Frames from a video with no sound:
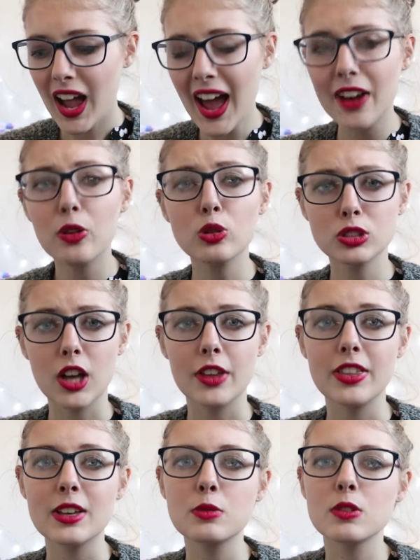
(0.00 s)
And
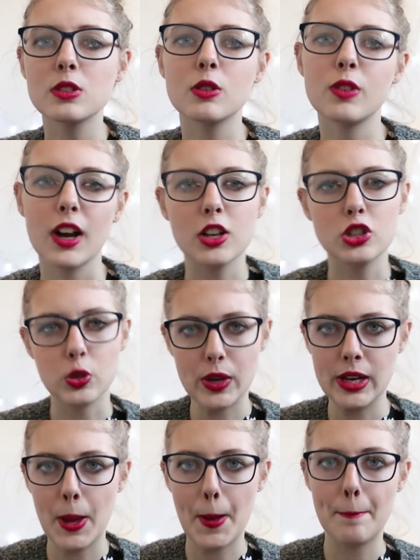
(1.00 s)
also, this was sort of like a
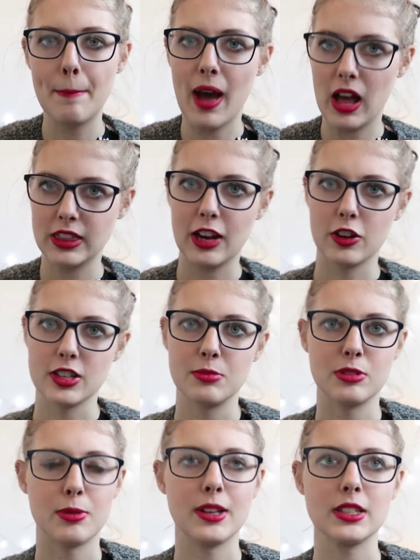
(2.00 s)
joint birthday
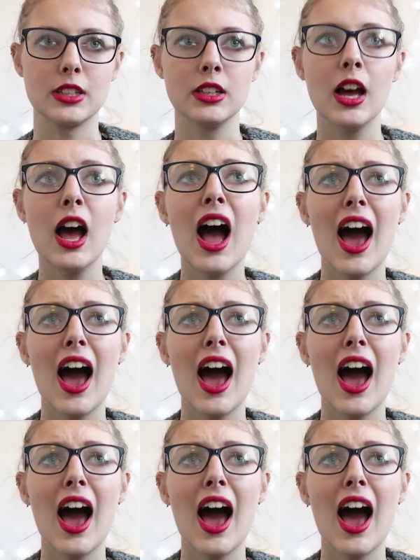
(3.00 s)
Christmas present.